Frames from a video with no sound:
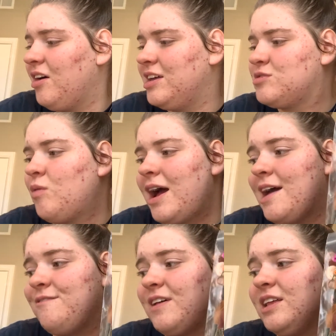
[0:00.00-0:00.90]
it's why I
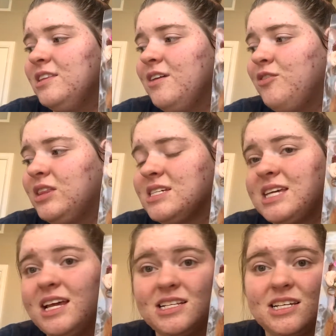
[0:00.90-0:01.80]
fell in love with this
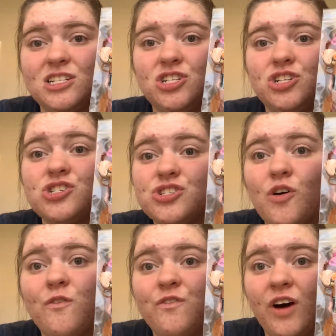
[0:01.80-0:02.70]
kit, is because it's just
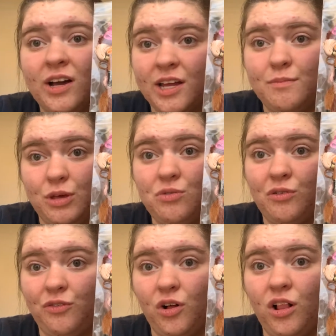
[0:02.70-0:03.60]
so fucking
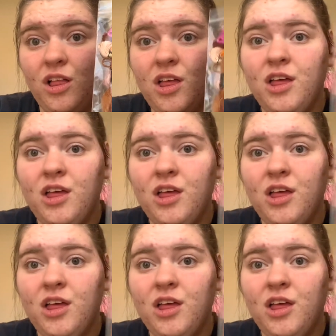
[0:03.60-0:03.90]
beautiful.